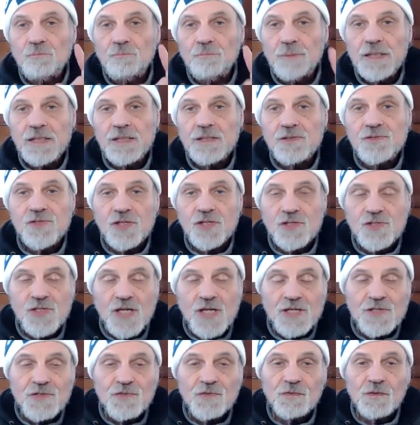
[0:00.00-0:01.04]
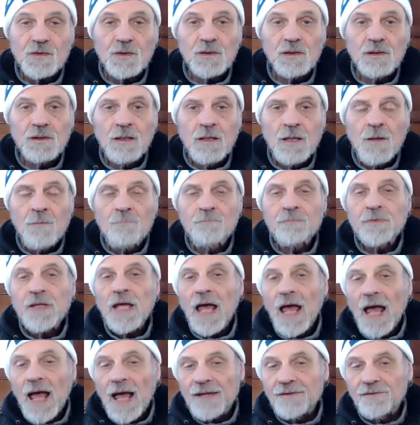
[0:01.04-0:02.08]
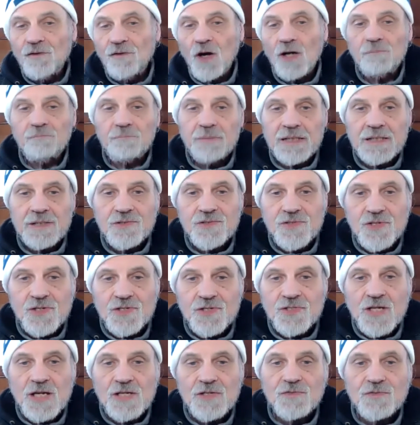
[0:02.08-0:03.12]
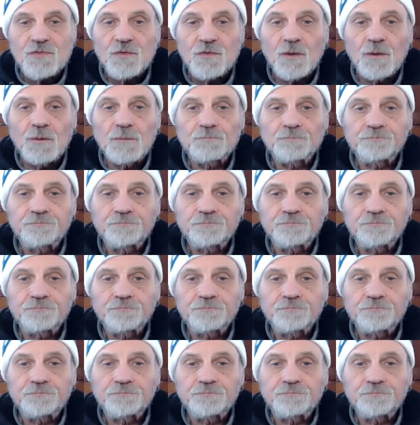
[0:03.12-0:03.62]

being successful and not being successful.